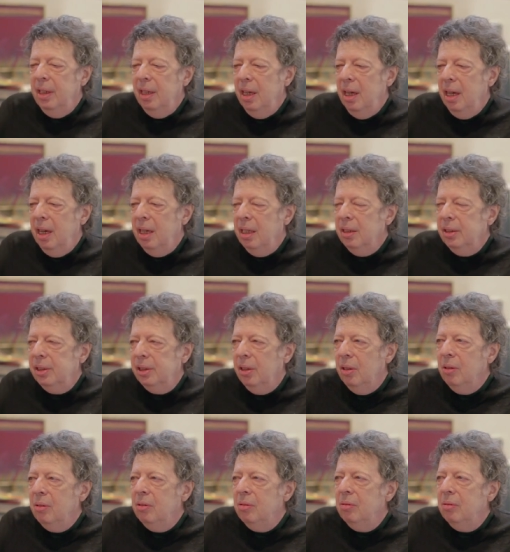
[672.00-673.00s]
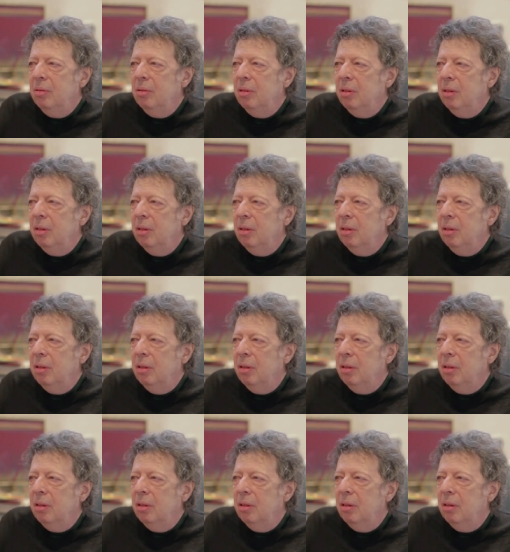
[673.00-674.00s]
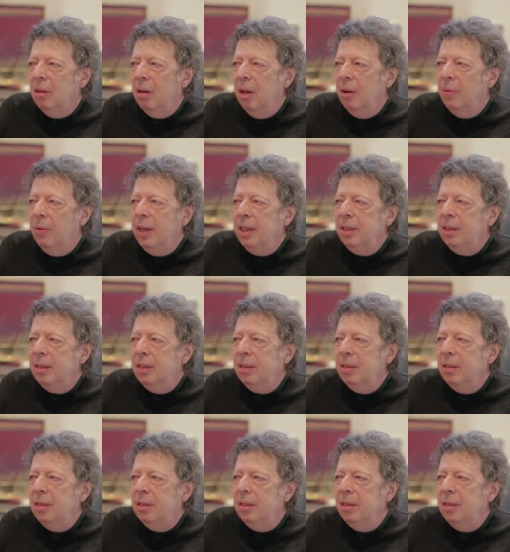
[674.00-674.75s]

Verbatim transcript: and so I went,